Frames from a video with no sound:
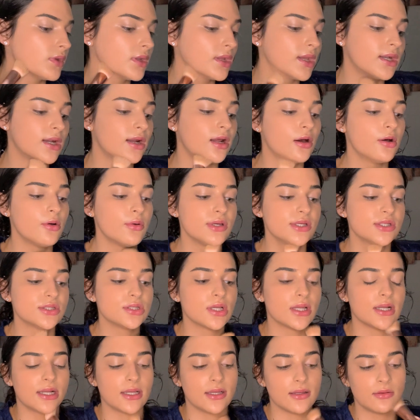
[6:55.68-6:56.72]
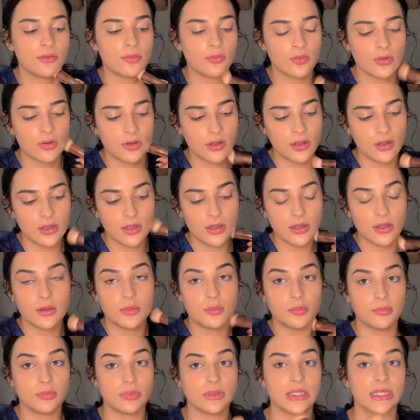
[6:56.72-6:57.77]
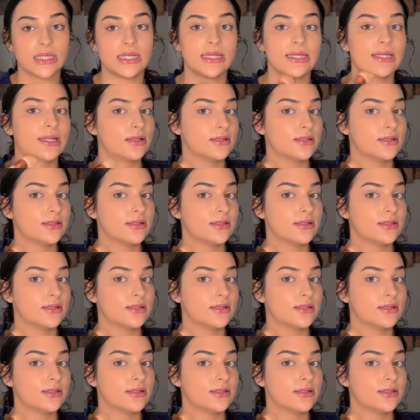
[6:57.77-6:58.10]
And I always try to blend it